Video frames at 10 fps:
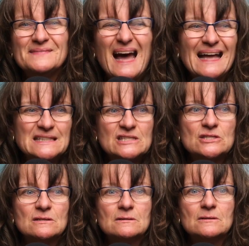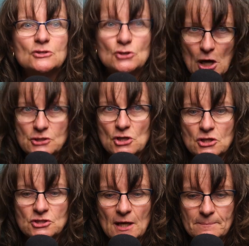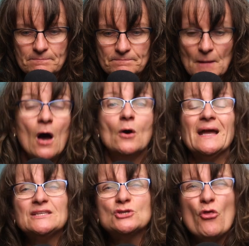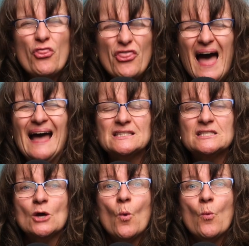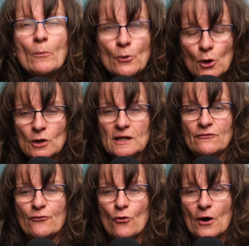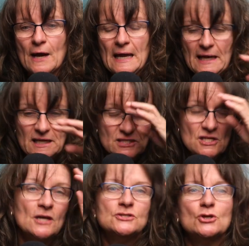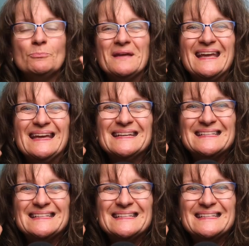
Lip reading: That's not dog time. Okay, so that's what we're looking for, is to be